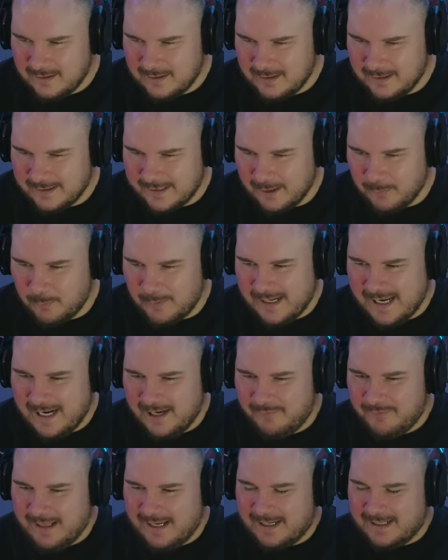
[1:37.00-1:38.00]
again, we
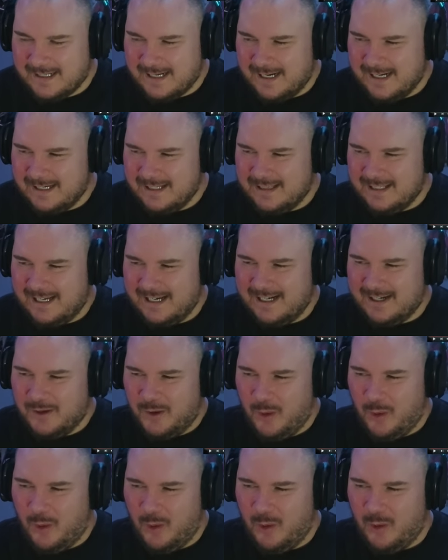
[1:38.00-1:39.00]
have that kind of like
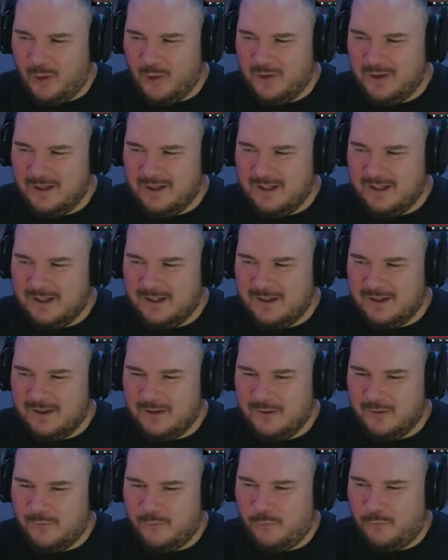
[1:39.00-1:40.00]
whole
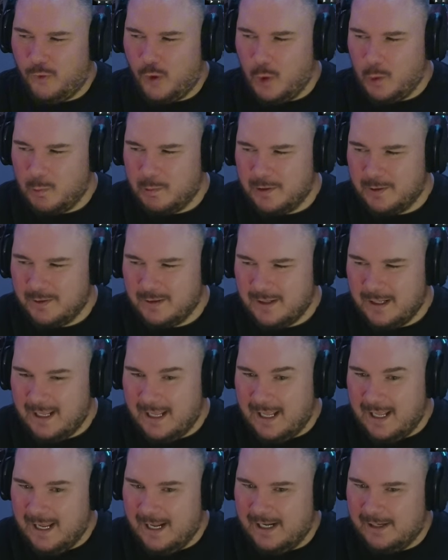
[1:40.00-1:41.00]
forward
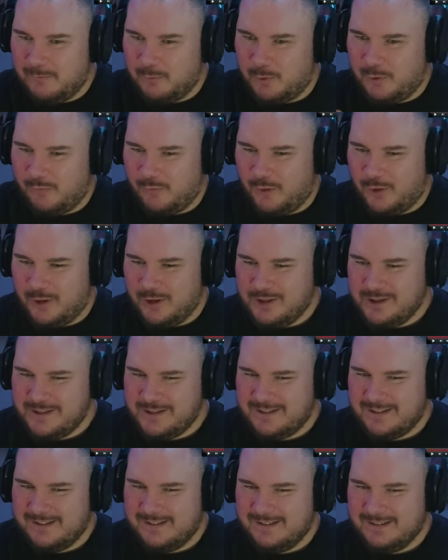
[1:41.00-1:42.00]
and
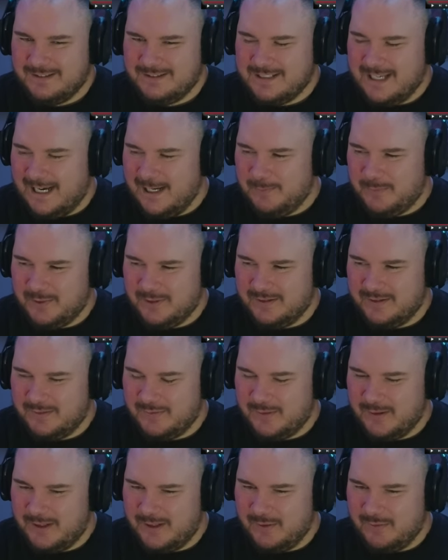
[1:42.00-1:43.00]
reverse type
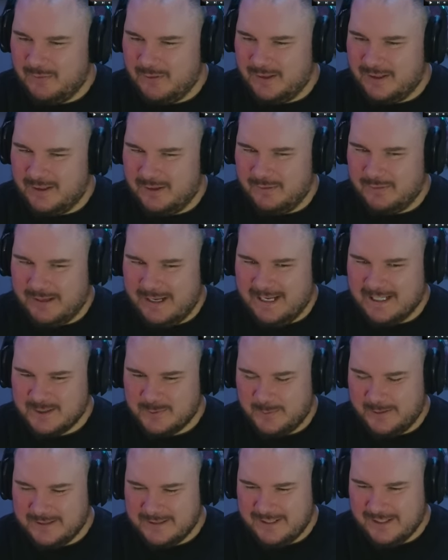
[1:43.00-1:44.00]
of
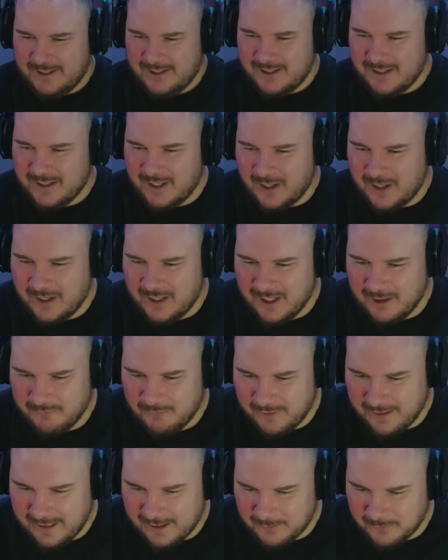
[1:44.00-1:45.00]
aspect here.
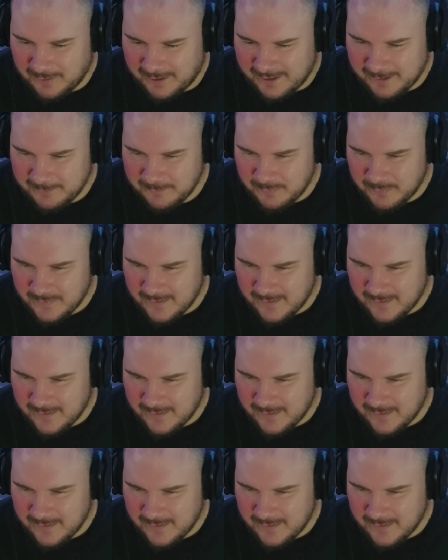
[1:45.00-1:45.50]
Love that, right?